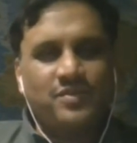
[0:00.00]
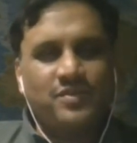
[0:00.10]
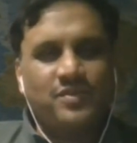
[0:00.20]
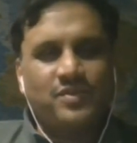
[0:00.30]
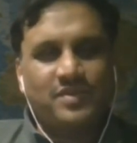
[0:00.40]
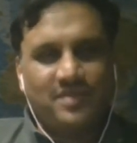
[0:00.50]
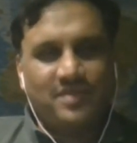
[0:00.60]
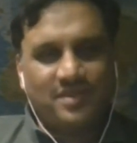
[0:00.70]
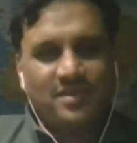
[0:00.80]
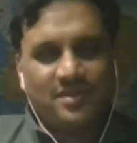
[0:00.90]

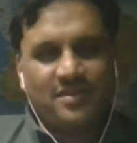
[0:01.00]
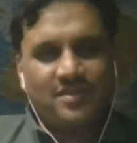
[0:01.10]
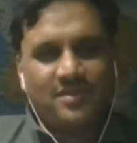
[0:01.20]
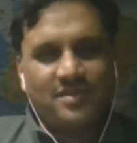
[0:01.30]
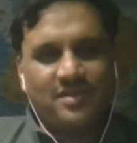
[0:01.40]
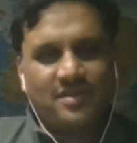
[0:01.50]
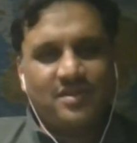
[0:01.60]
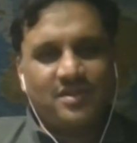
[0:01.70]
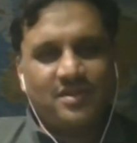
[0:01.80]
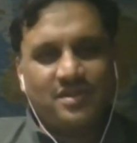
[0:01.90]

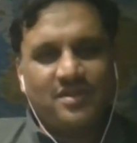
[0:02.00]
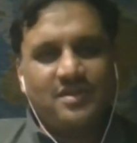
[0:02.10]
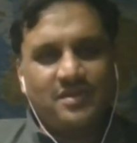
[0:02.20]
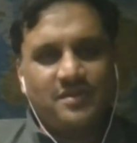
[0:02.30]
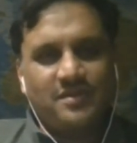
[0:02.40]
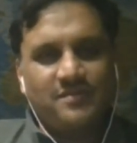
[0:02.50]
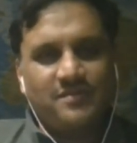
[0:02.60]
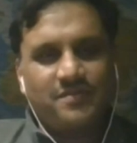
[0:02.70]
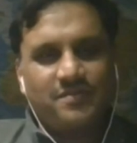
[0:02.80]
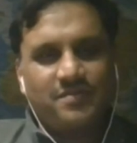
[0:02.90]

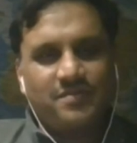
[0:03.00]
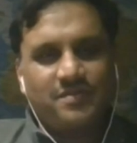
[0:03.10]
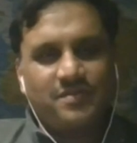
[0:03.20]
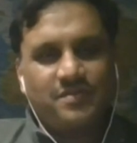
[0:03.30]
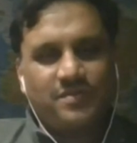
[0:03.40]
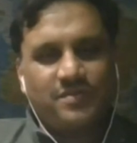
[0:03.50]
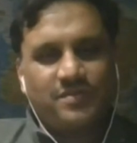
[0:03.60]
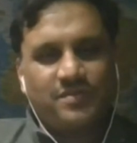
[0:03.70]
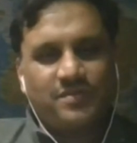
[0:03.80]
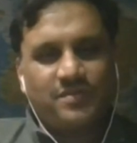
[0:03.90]

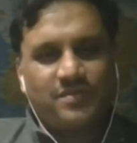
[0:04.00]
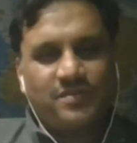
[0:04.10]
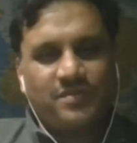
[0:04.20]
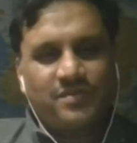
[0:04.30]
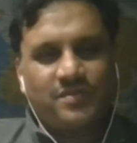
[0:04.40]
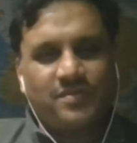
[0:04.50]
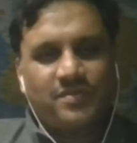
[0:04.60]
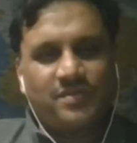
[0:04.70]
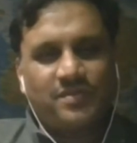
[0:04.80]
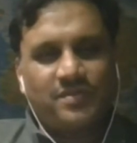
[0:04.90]

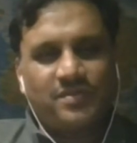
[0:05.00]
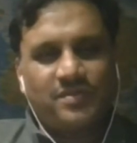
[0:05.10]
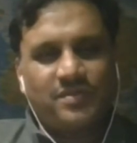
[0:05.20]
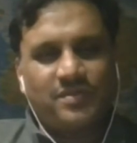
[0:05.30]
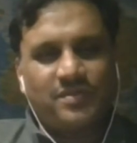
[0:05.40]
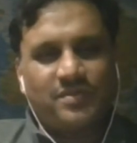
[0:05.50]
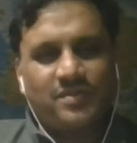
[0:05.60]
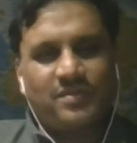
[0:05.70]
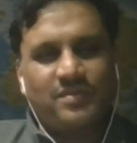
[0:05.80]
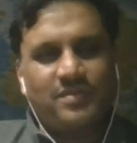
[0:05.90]

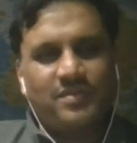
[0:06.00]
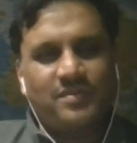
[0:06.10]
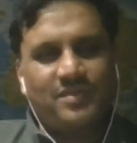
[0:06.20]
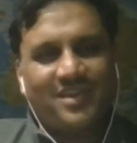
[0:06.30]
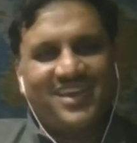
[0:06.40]
The person shown says nothing.